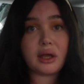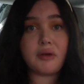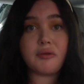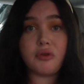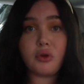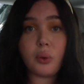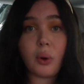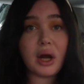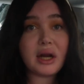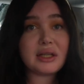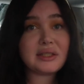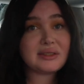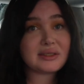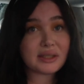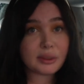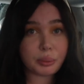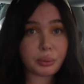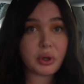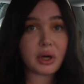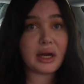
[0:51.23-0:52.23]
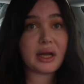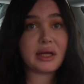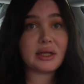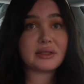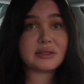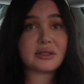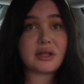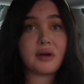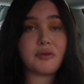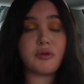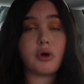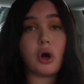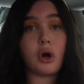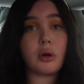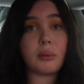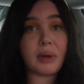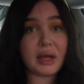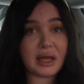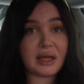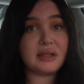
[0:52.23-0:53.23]
If you want to see pretty and stuff, go to
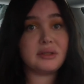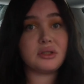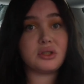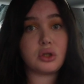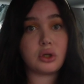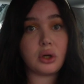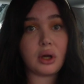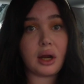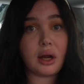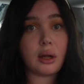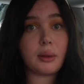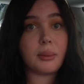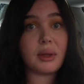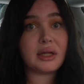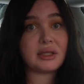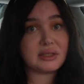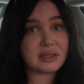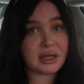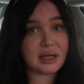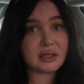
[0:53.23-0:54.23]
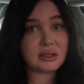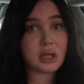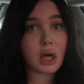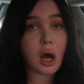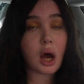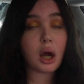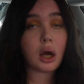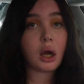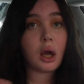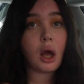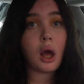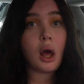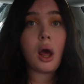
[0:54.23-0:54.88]
my Instagram and TikTok.